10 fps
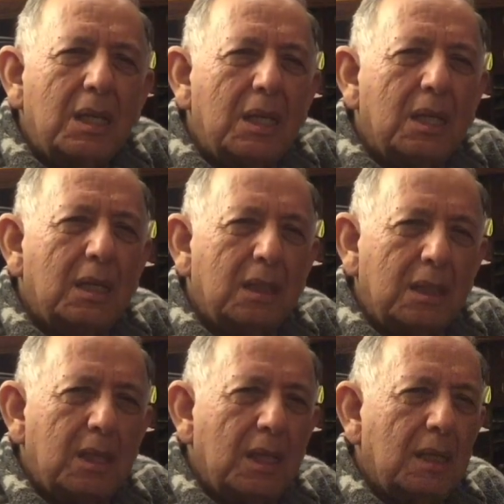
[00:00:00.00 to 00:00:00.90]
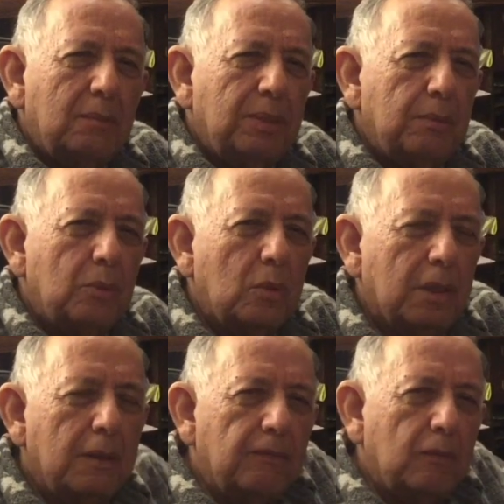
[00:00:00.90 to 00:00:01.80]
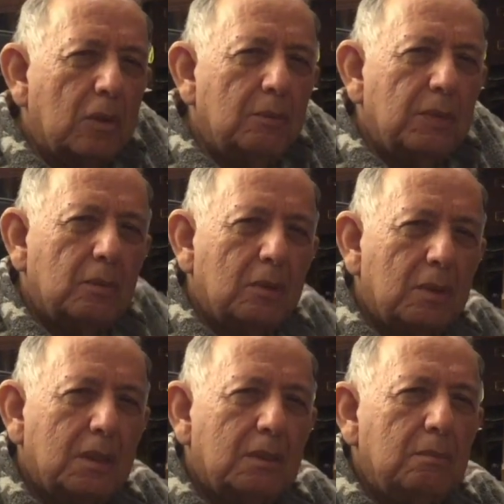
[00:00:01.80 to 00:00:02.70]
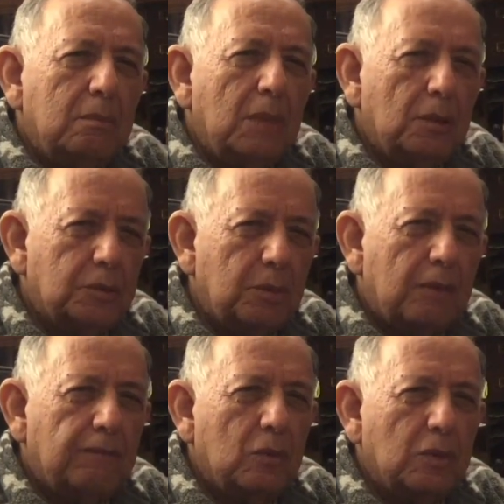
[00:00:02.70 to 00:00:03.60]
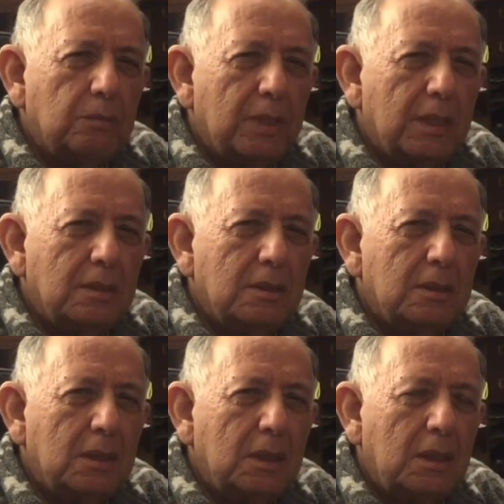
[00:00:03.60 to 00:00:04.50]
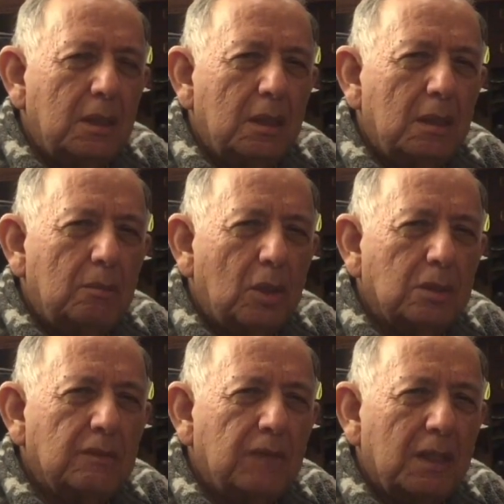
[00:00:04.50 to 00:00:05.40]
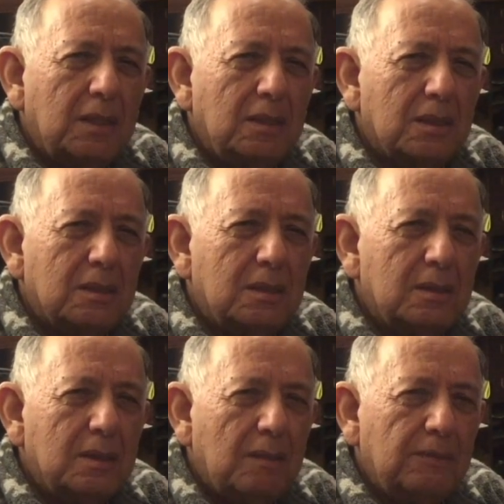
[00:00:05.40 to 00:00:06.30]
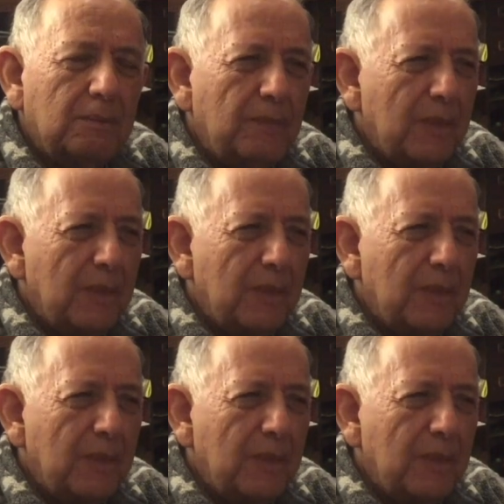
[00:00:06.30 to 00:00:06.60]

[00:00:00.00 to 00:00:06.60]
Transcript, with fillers: And he had people working for him that were at Malmstrom Air Force Base in uh, March of 1967.